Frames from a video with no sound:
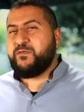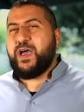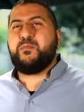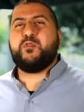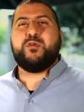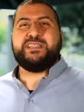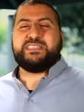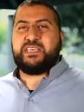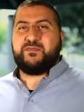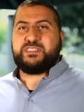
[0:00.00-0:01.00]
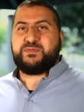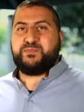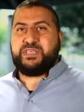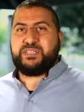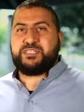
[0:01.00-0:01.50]
If I'm going to give a
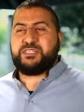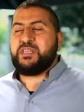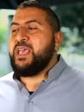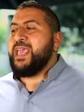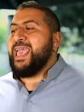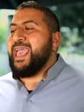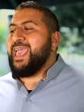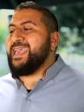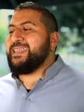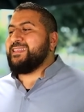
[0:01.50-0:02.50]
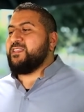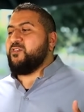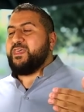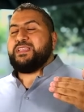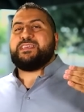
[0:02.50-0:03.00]
speech and you
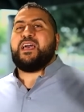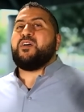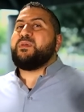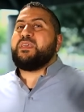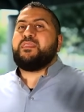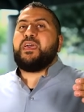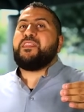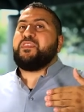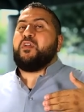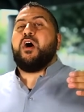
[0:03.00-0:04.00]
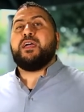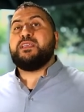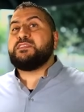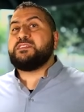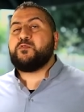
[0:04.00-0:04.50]
know they tell me that the
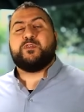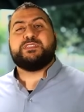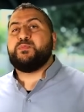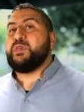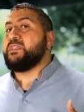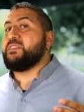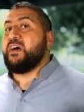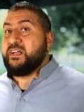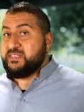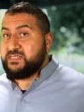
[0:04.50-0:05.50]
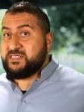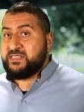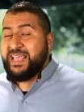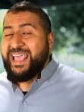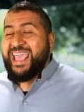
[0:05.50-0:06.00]
audience is going to be adults,
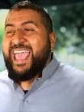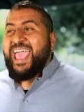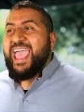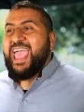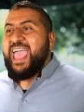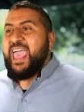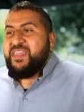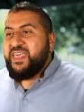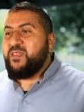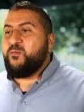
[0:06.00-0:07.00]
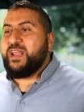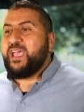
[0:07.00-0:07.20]
and then when